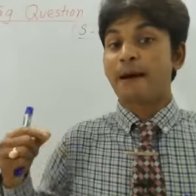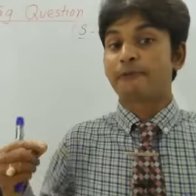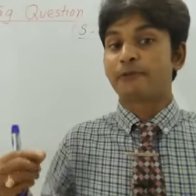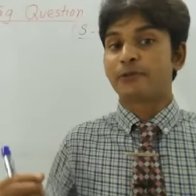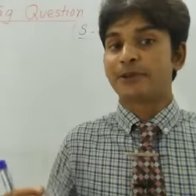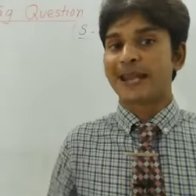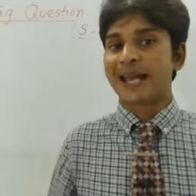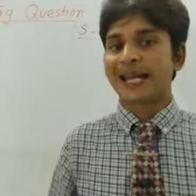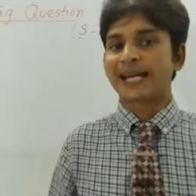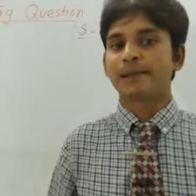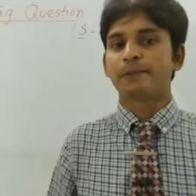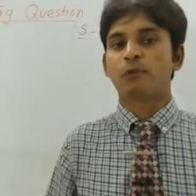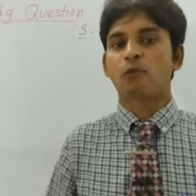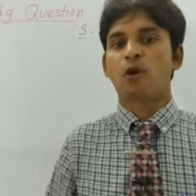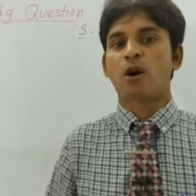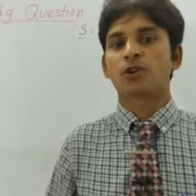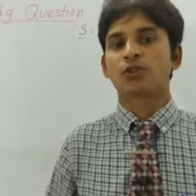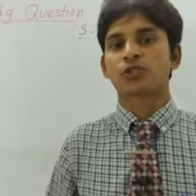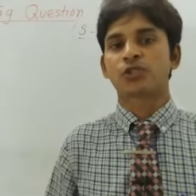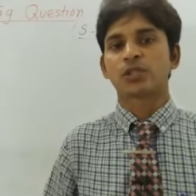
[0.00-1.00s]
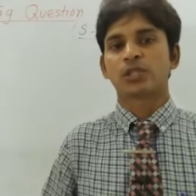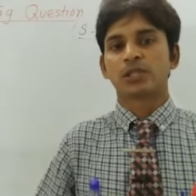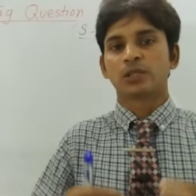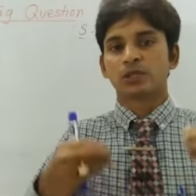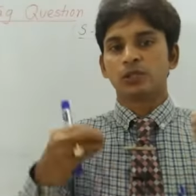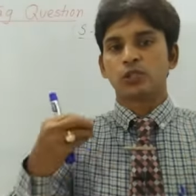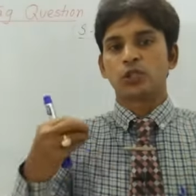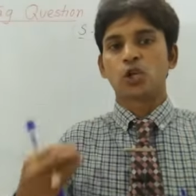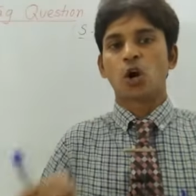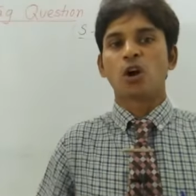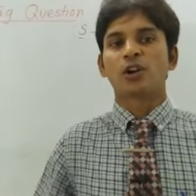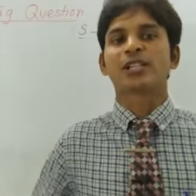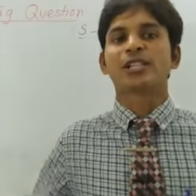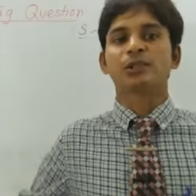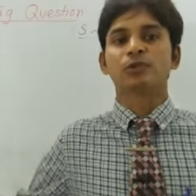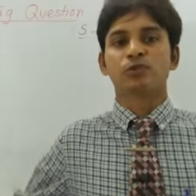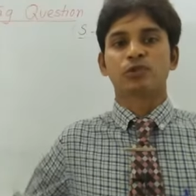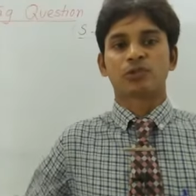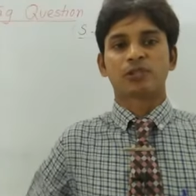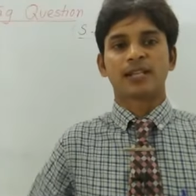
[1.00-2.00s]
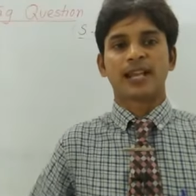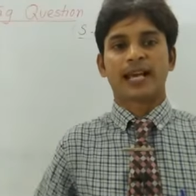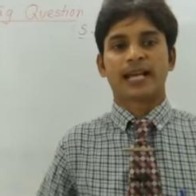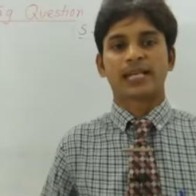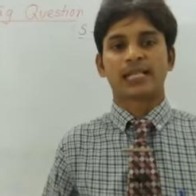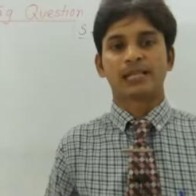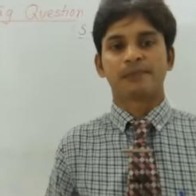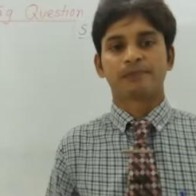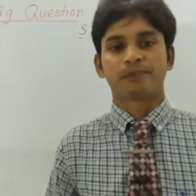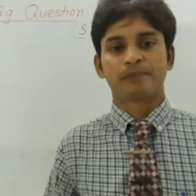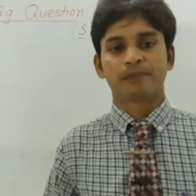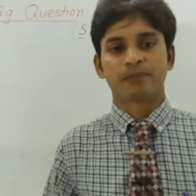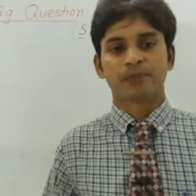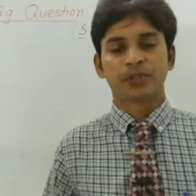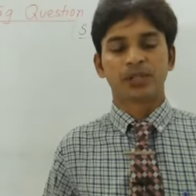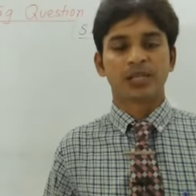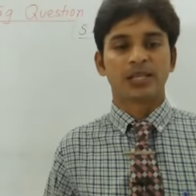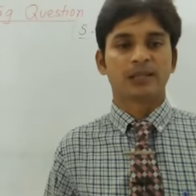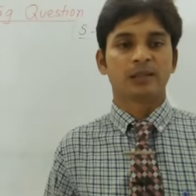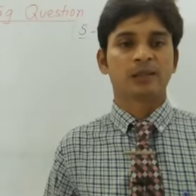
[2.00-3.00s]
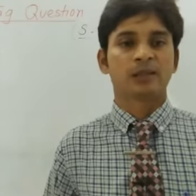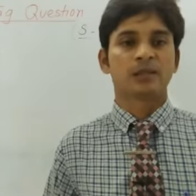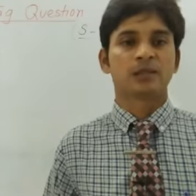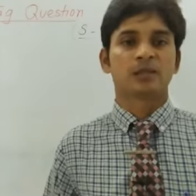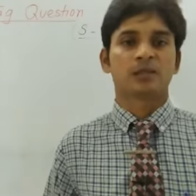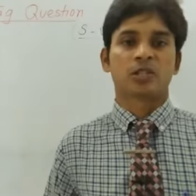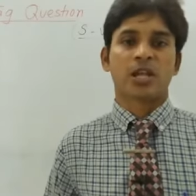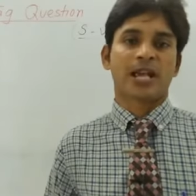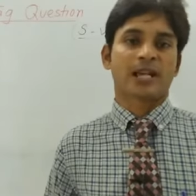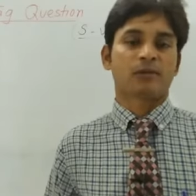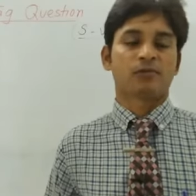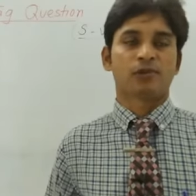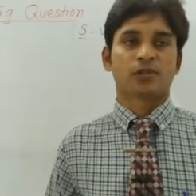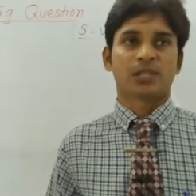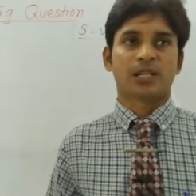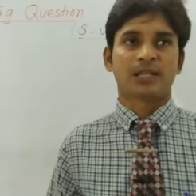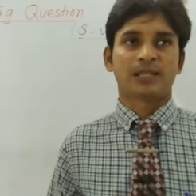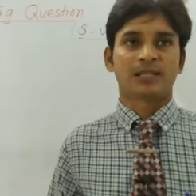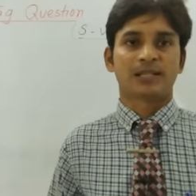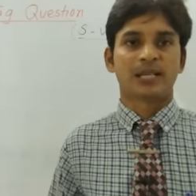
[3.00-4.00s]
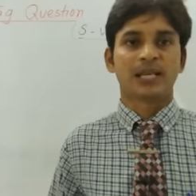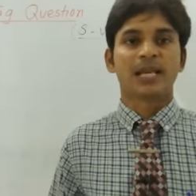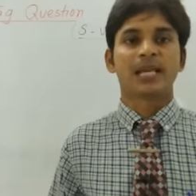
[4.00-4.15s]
negative words, don't use negative in tag questions.